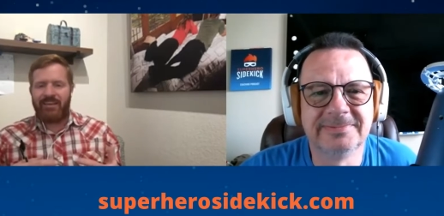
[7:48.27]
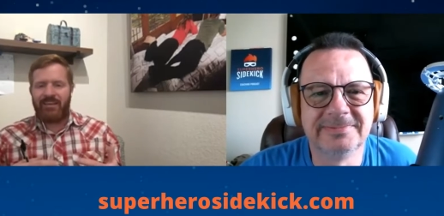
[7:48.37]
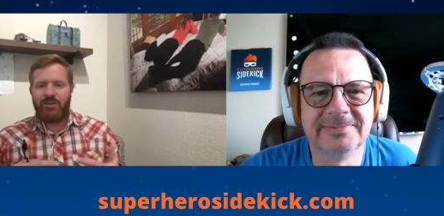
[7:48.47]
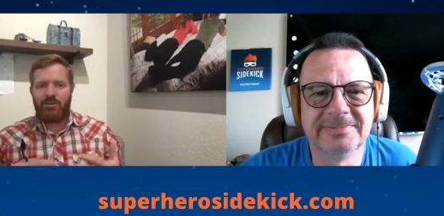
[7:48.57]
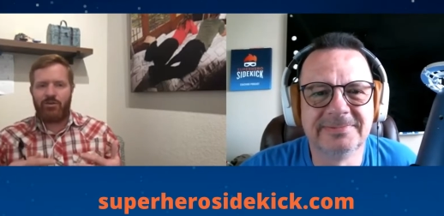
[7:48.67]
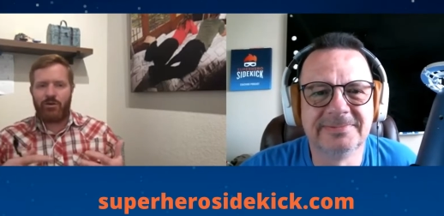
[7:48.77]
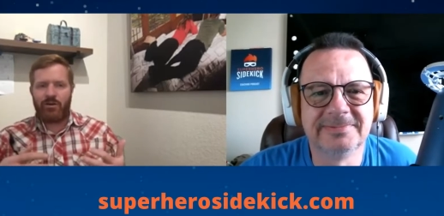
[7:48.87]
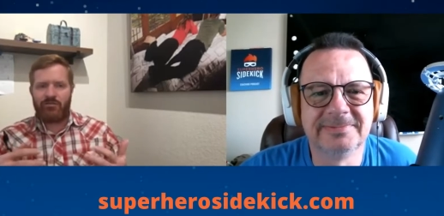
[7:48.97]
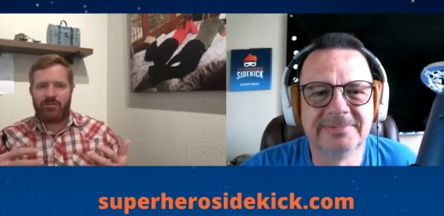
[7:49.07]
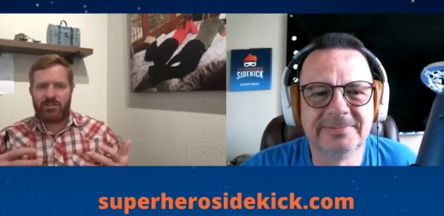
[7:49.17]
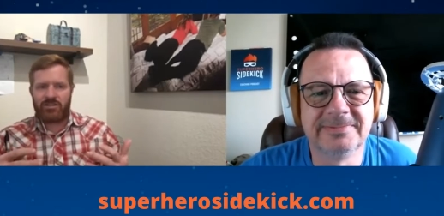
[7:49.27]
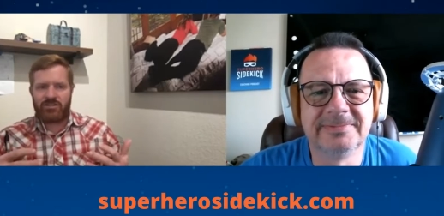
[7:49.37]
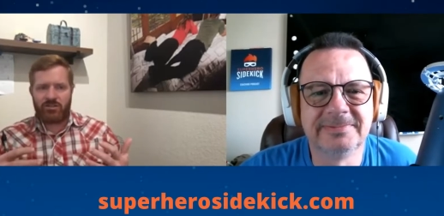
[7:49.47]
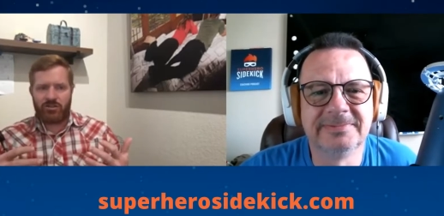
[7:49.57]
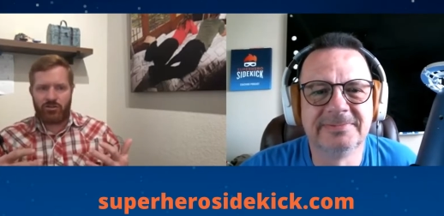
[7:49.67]
Speaker 1: you, you have just
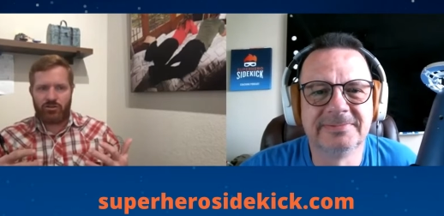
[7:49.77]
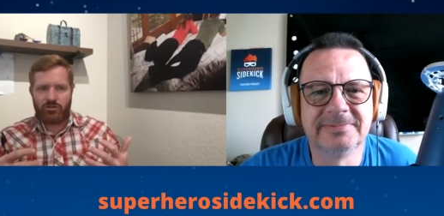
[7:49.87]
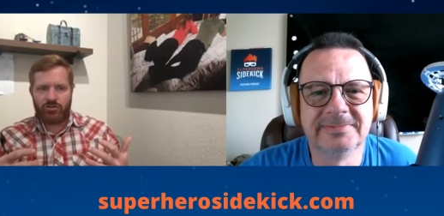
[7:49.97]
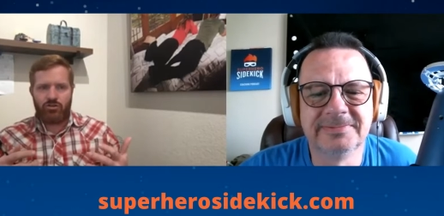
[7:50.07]
you